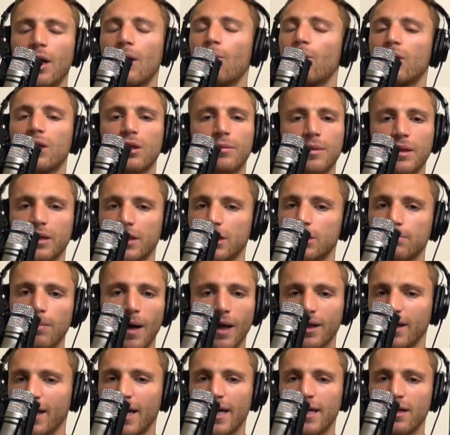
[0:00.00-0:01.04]
I wanted to be in the
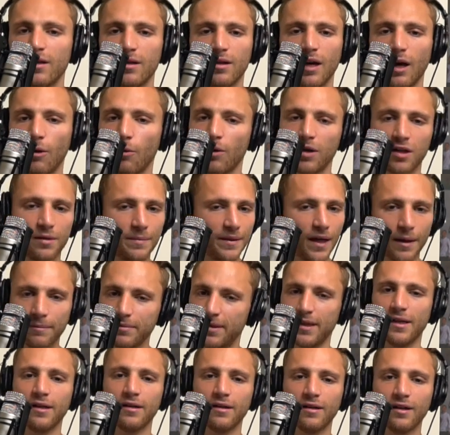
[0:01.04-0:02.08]
spotlight. I wanted to be
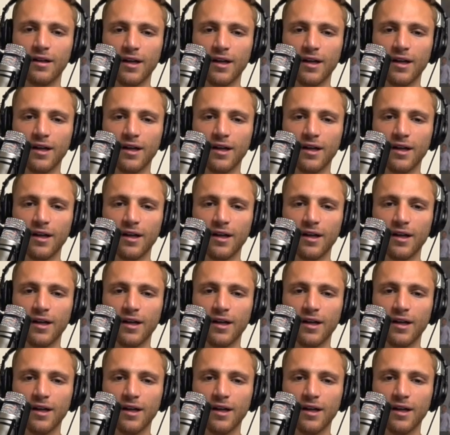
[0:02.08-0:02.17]
up there.